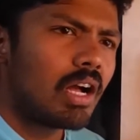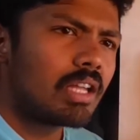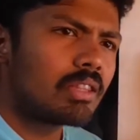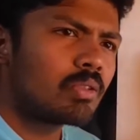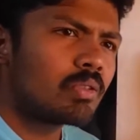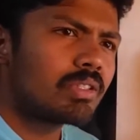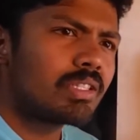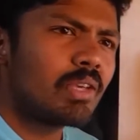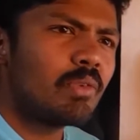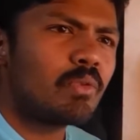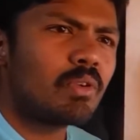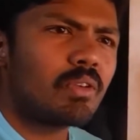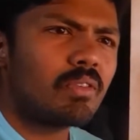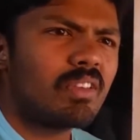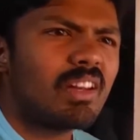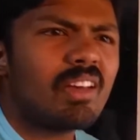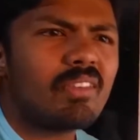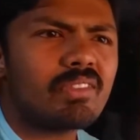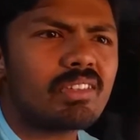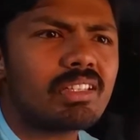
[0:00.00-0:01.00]
I thought she would have
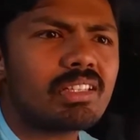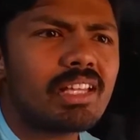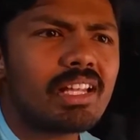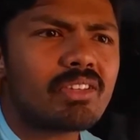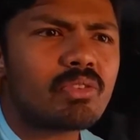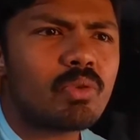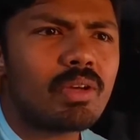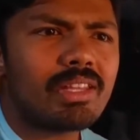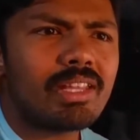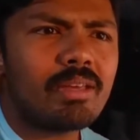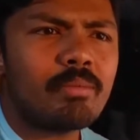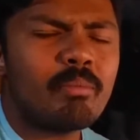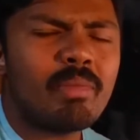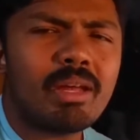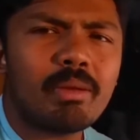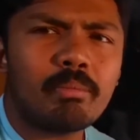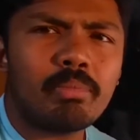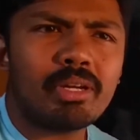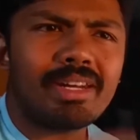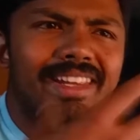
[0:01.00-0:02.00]
left that's why they
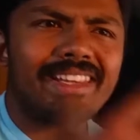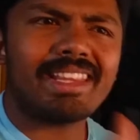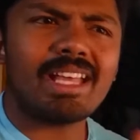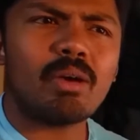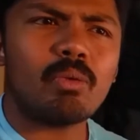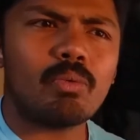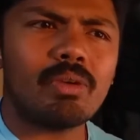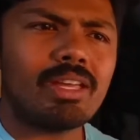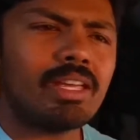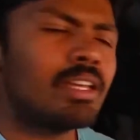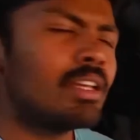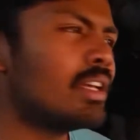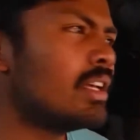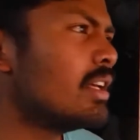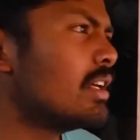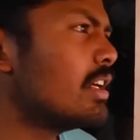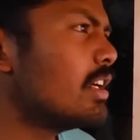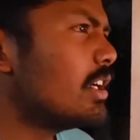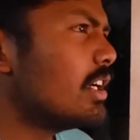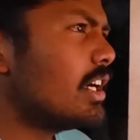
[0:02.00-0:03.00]
met, put it that way
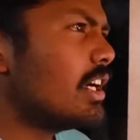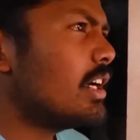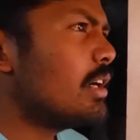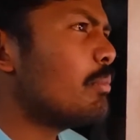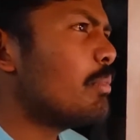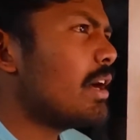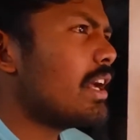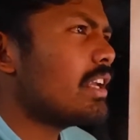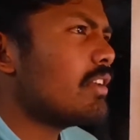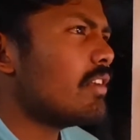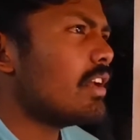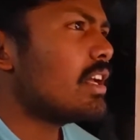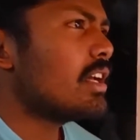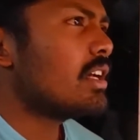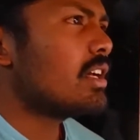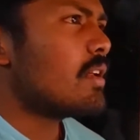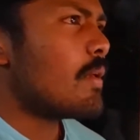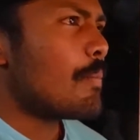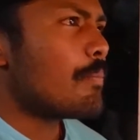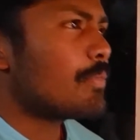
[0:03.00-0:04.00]
uh, but anyway
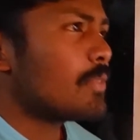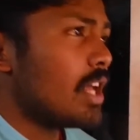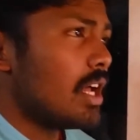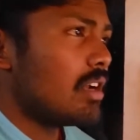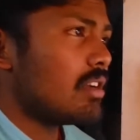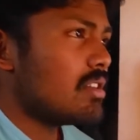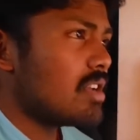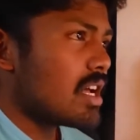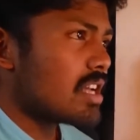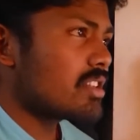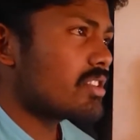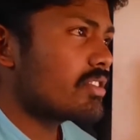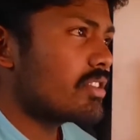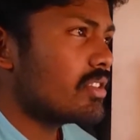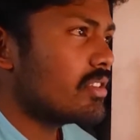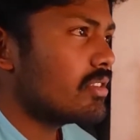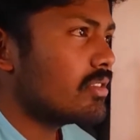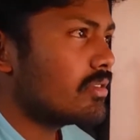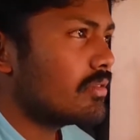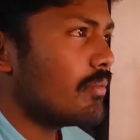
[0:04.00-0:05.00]
lush
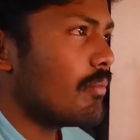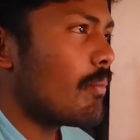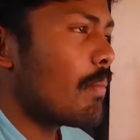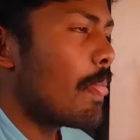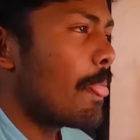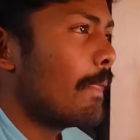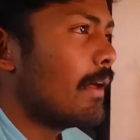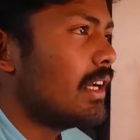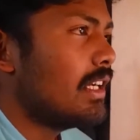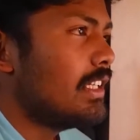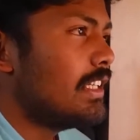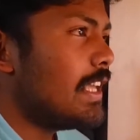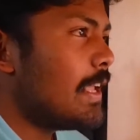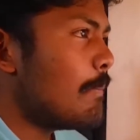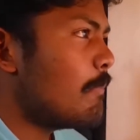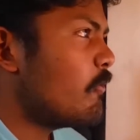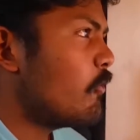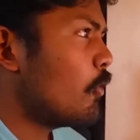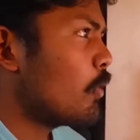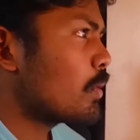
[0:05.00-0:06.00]

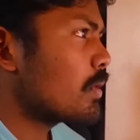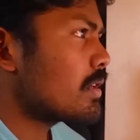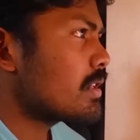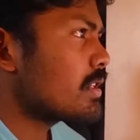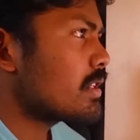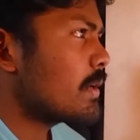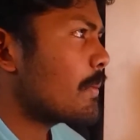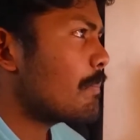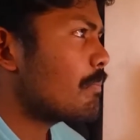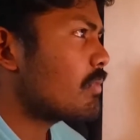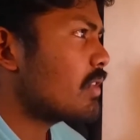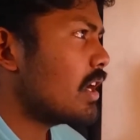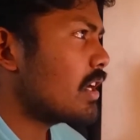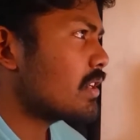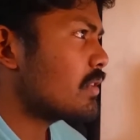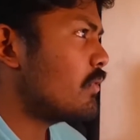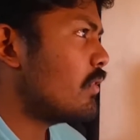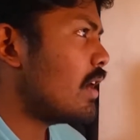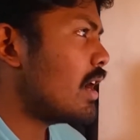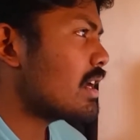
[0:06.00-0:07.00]
deep forest as
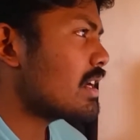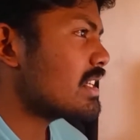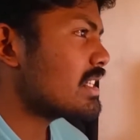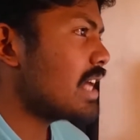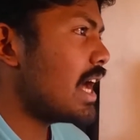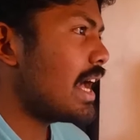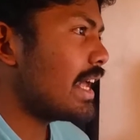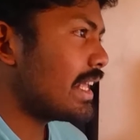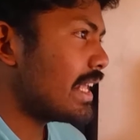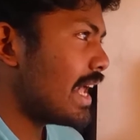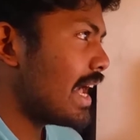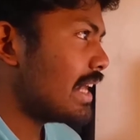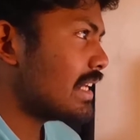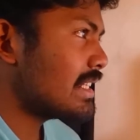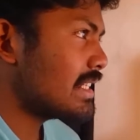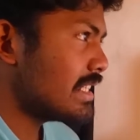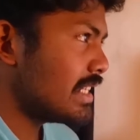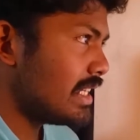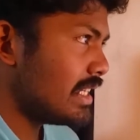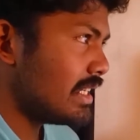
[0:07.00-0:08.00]
far as I can
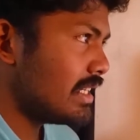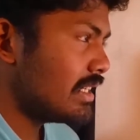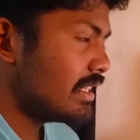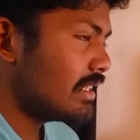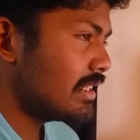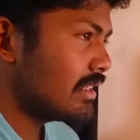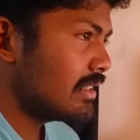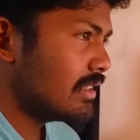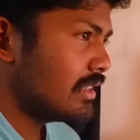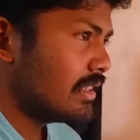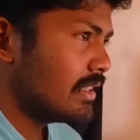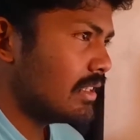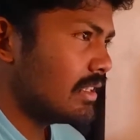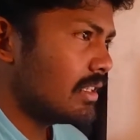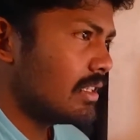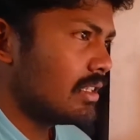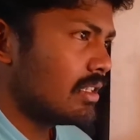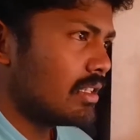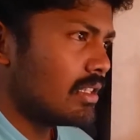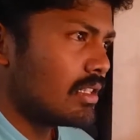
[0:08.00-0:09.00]
see
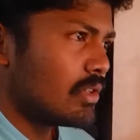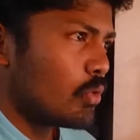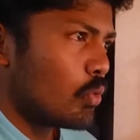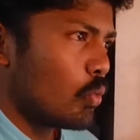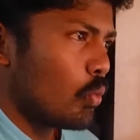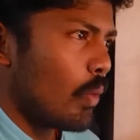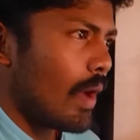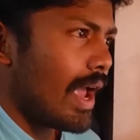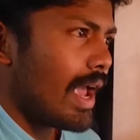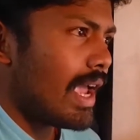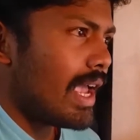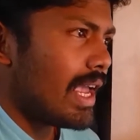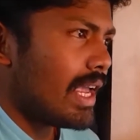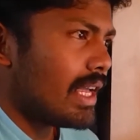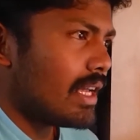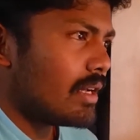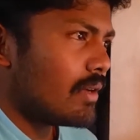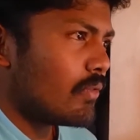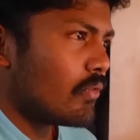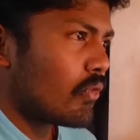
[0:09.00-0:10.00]
where
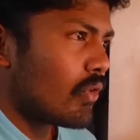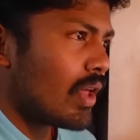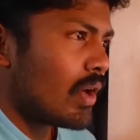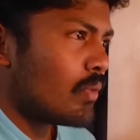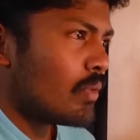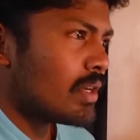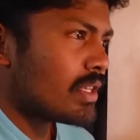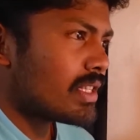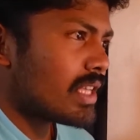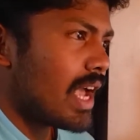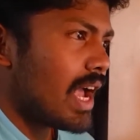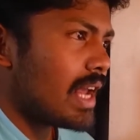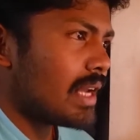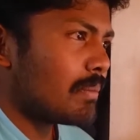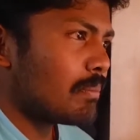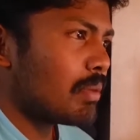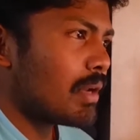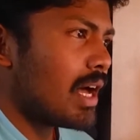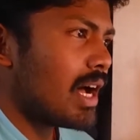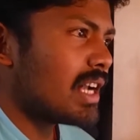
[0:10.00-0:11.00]
Flowers
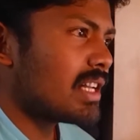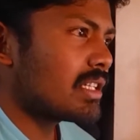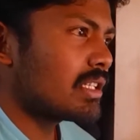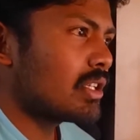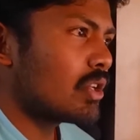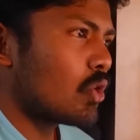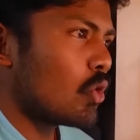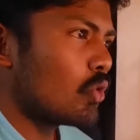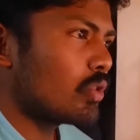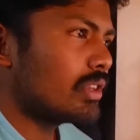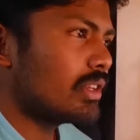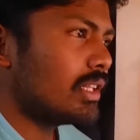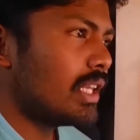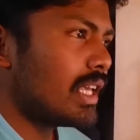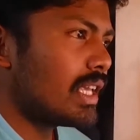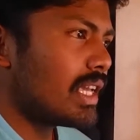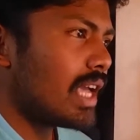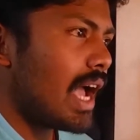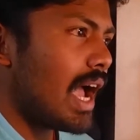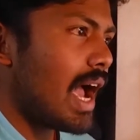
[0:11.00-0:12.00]
and plants grow
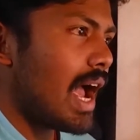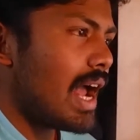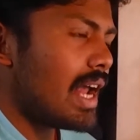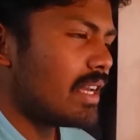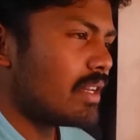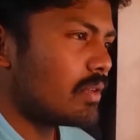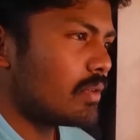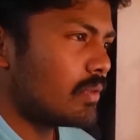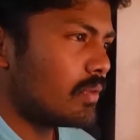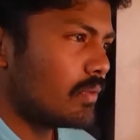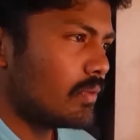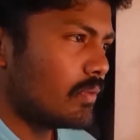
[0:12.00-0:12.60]
thick and